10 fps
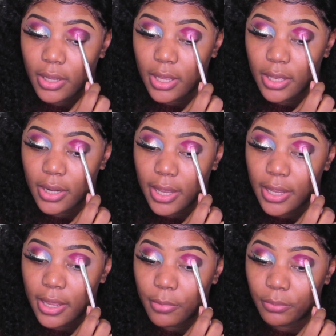and I
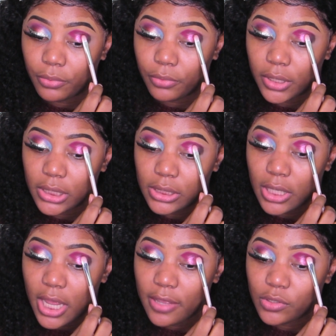am impressed.
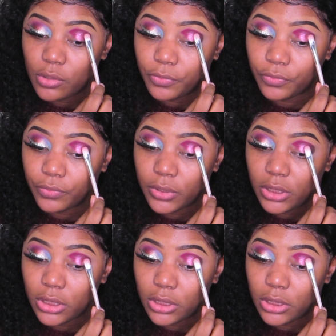They have some really